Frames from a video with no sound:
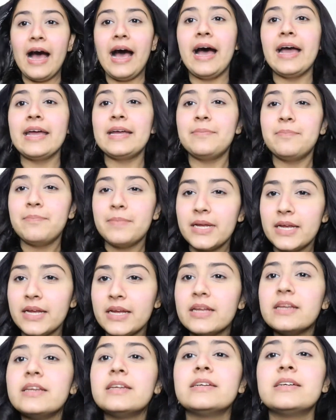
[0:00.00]
I
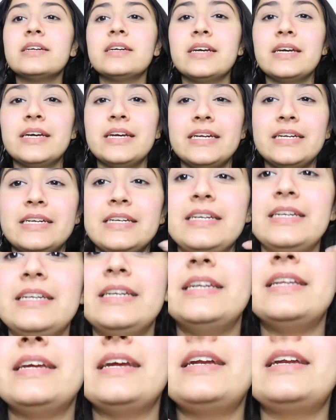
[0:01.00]
mean,
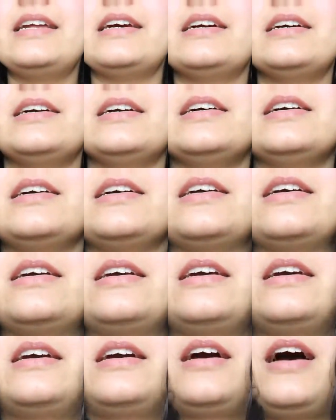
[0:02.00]
it did
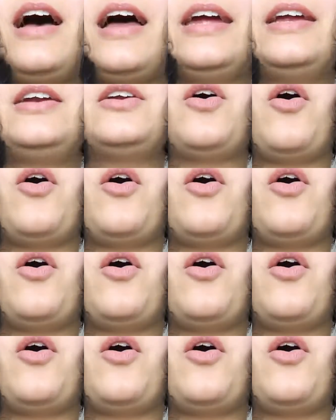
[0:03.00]
kind